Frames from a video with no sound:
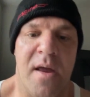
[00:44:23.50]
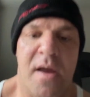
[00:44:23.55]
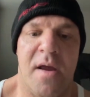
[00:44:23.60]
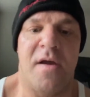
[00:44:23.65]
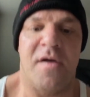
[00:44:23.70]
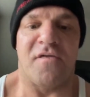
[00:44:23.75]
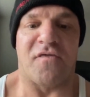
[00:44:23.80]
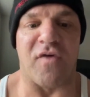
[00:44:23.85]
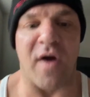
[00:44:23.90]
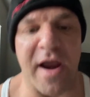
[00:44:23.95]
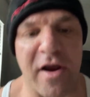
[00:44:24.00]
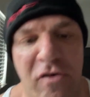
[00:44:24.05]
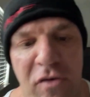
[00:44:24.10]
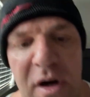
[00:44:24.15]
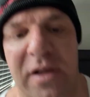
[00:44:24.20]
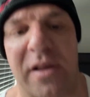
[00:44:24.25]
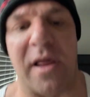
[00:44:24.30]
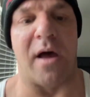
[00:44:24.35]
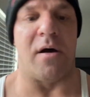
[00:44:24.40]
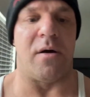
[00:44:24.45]
Frank
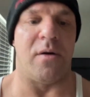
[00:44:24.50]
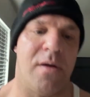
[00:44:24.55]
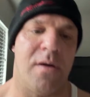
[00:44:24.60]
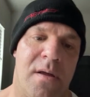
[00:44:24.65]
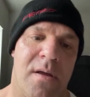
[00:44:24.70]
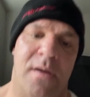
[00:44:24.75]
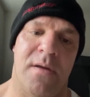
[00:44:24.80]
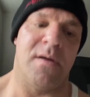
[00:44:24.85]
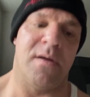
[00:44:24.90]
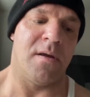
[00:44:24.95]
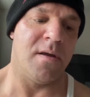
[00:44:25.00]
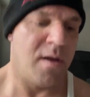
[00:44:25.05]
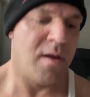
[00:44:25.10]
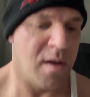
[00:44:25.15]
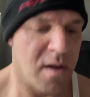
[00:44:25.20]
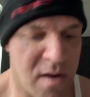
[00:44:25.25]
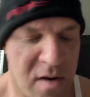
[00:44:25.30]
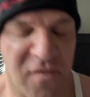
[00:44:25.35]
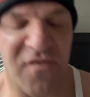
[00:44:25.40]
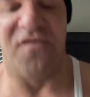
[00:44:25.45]
Grillo.
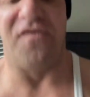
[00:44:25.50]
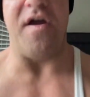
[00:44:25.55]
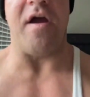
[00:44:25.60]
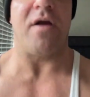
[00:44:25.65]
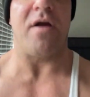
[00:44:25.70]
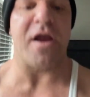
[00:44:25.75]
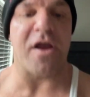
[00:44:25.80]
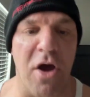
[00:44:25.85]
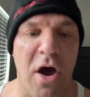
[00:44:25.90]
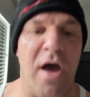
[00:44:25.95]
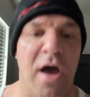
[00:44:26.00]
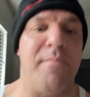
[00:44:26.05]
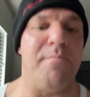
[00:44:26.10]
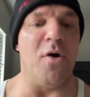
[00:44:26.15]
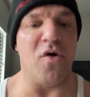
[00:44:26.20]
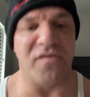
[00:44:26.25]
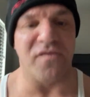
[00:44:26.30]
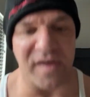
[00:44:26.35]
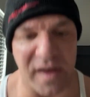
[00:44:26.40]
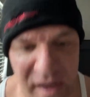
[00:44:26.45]
Very good
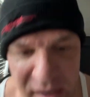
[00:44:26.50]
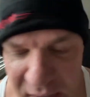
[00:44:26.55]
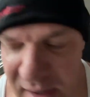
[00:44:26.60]
movie.